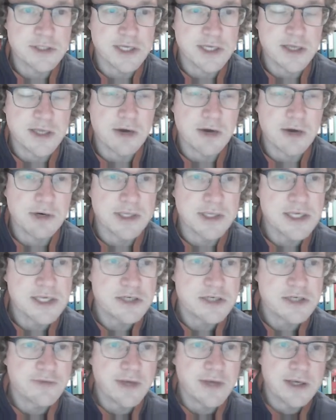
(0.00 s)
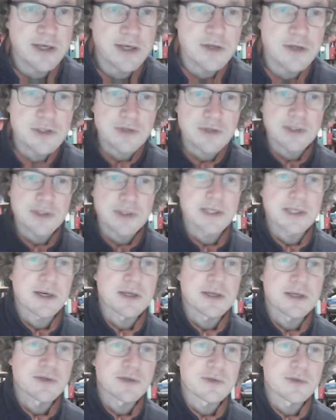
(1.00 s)
at our initial value. So
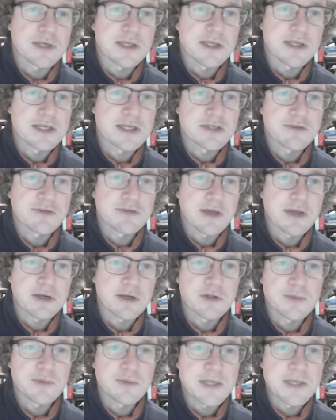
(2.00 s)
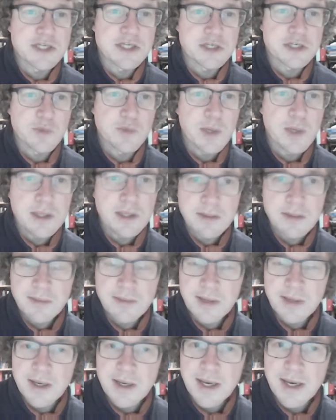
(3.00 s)
I took the initial value to be just 1.
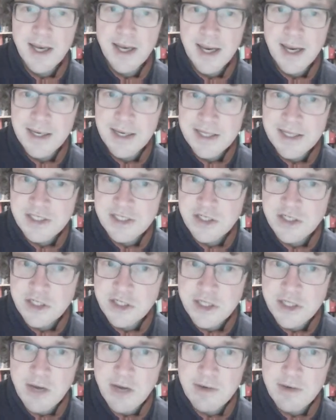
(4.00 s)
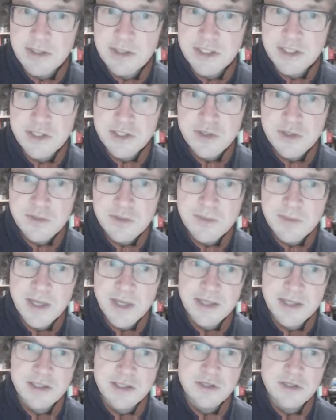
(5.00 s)
And let's just now assume
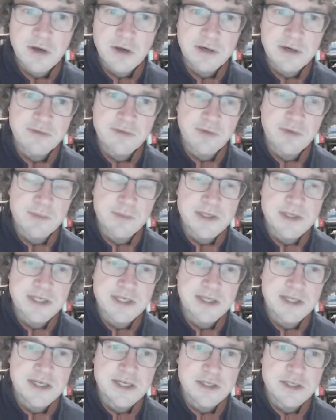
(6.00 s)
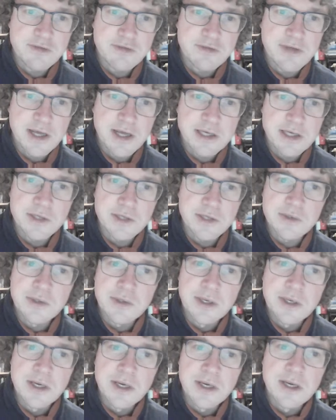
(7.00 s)
that starting from this initial value,
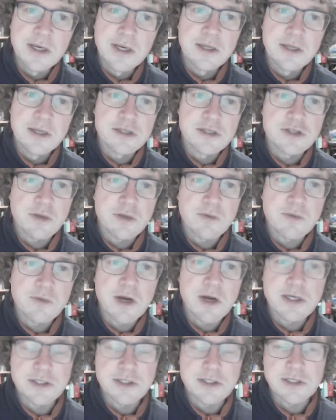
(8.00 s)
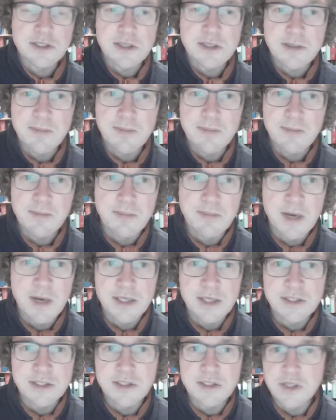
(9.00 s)
the stock price might
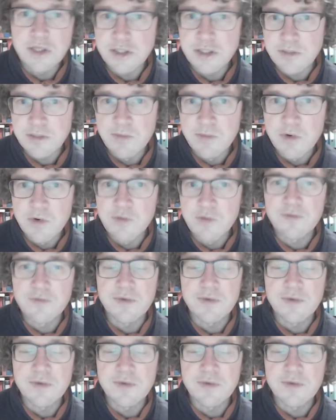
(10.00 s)
just move